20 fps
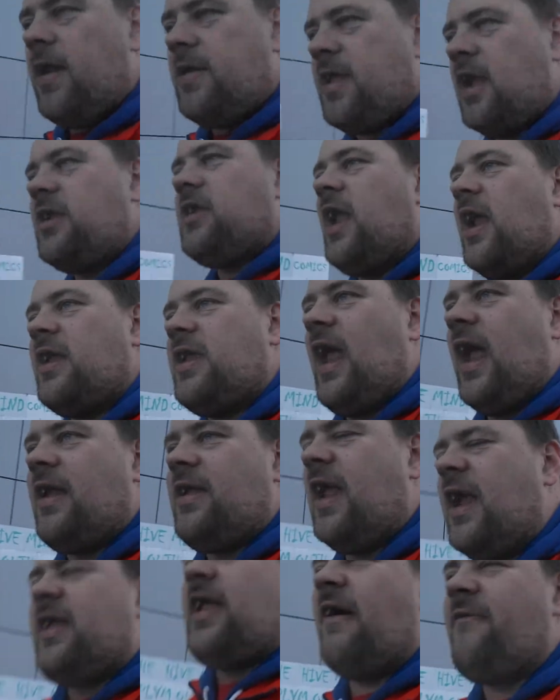Tier,
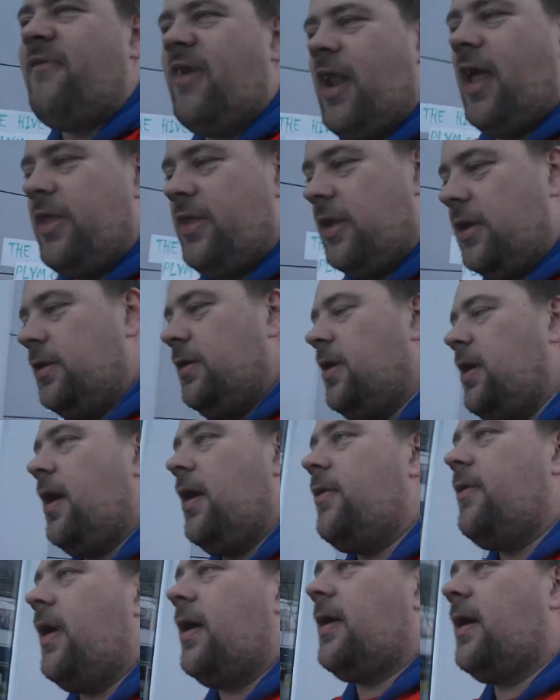tier ten for London. You
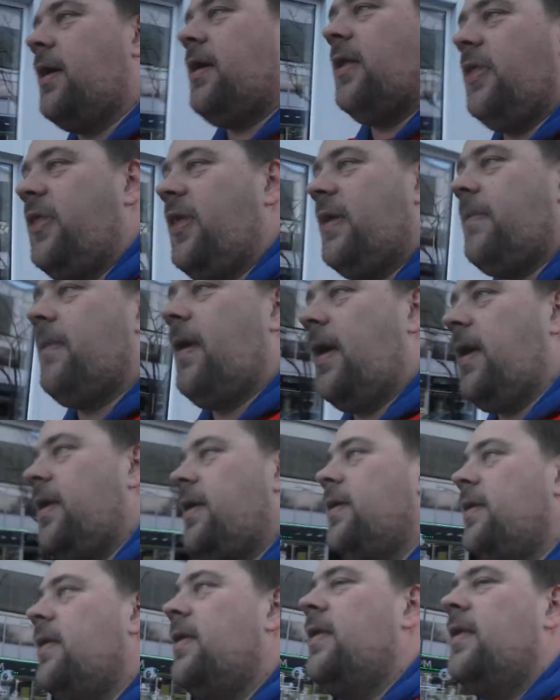know that kind of thing, mate.
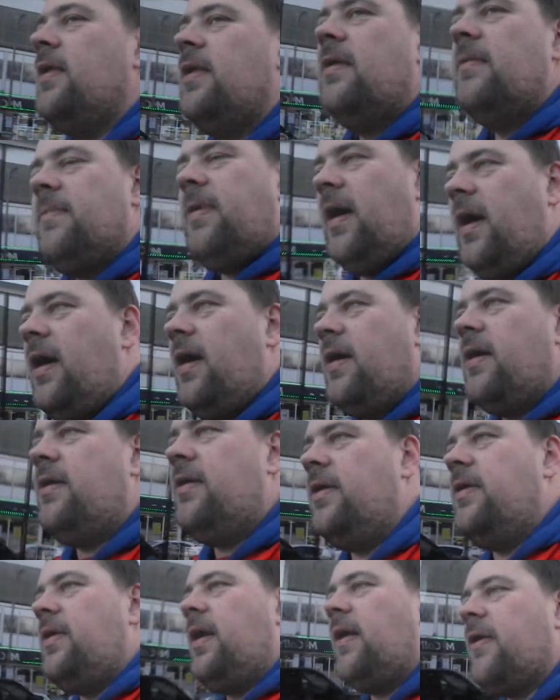But
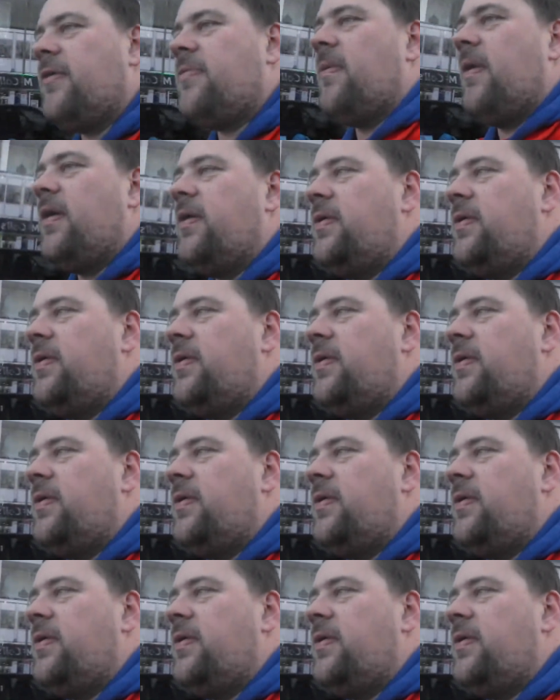who knows, mate?